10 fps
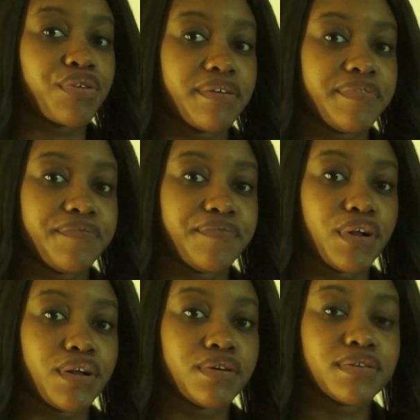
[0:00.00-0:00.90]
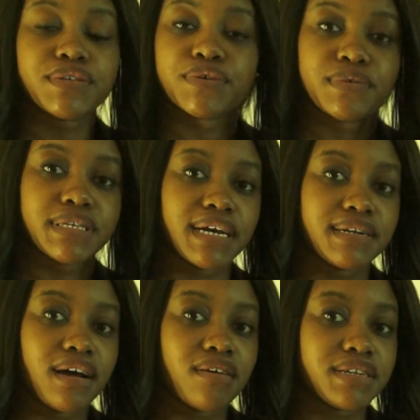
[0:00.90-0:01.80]
grafting follicles,
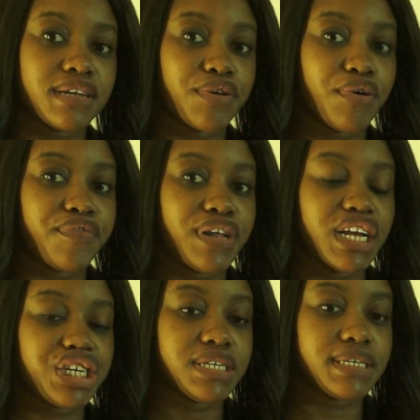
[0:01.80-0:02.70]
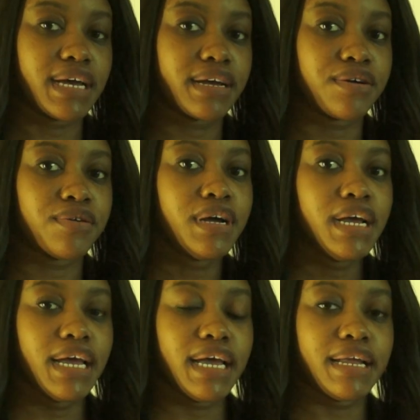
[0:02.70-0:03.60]
oocyte count, and the ovulation cycle
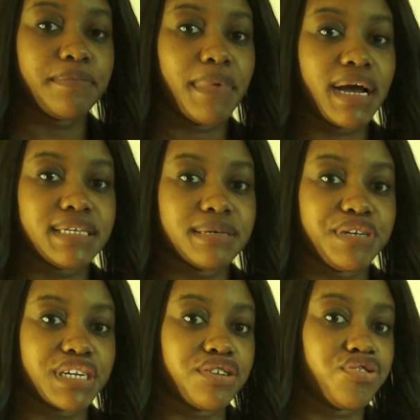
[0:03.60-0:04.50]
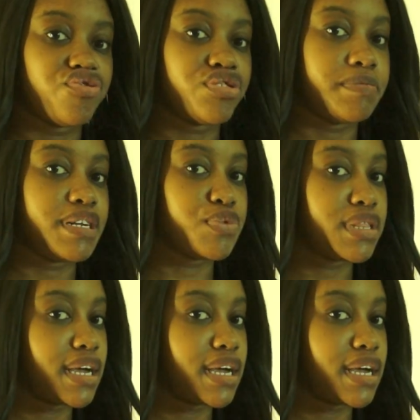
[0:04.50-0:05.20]
in mice subjected to treatment with